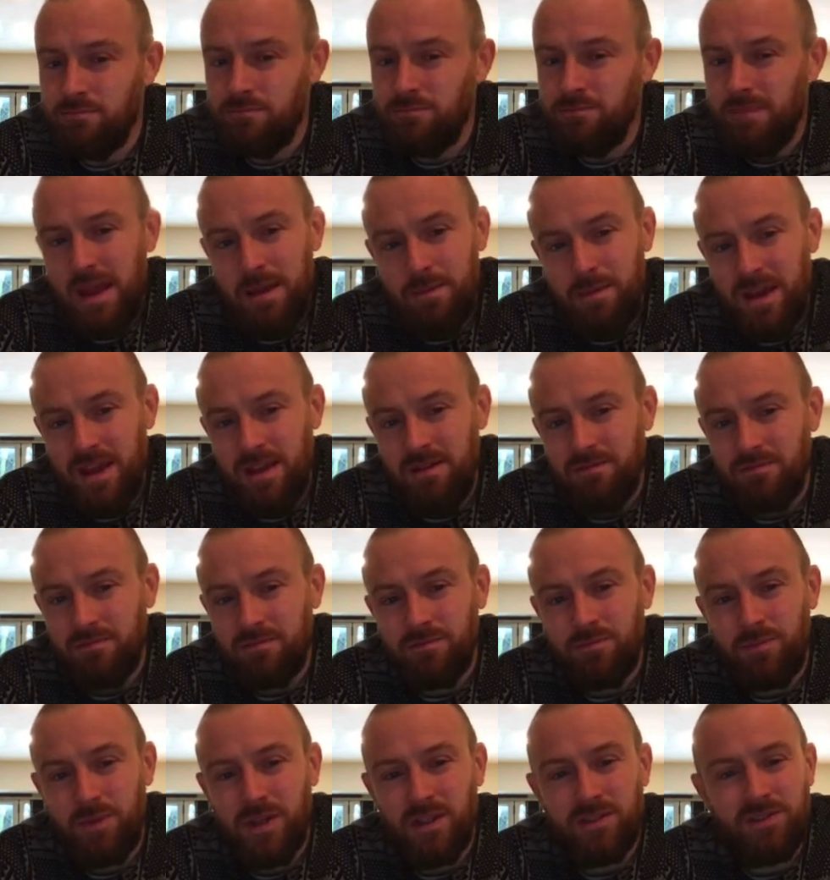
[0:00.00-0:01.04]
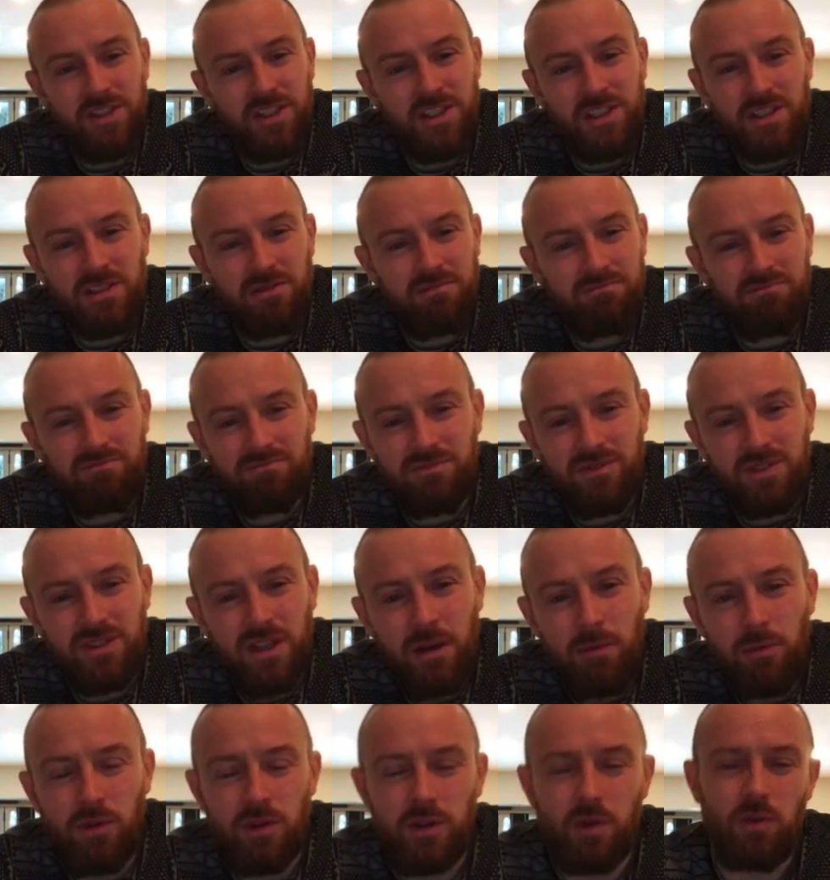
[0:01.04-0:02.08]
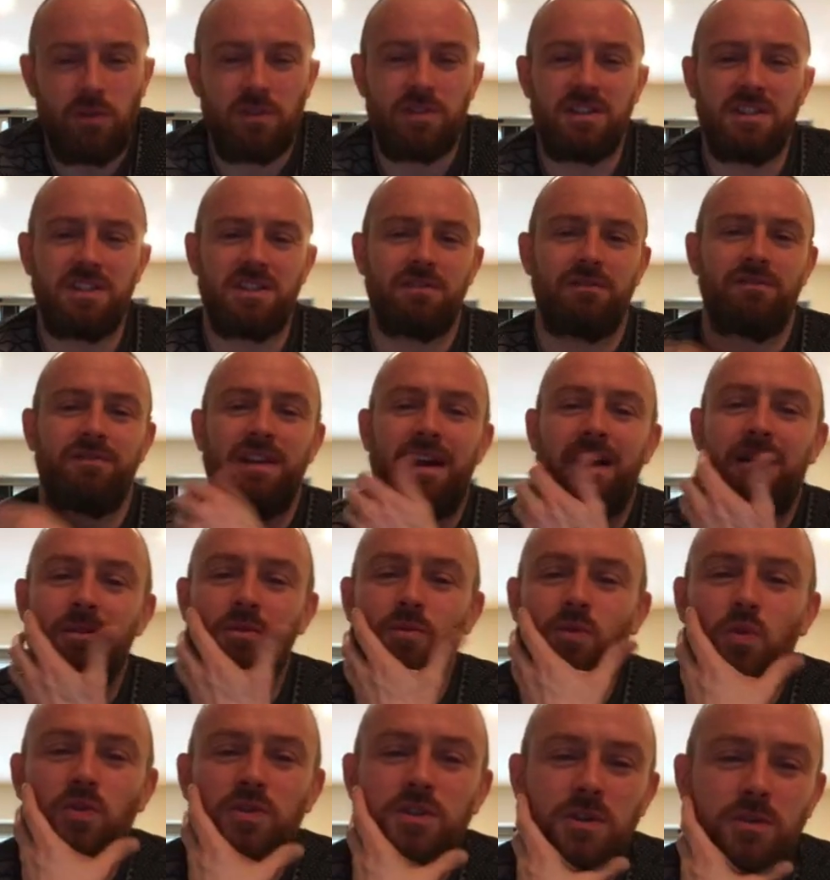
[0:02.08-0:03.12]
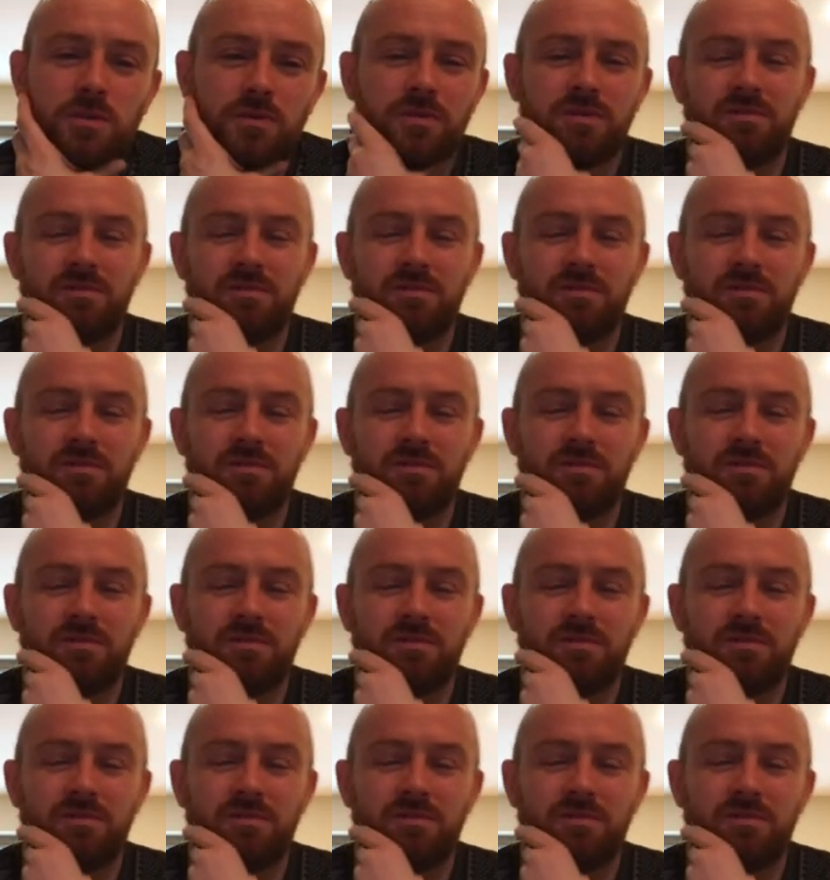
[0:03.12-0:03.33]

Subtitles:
maybe, but just double the quantities of flour and water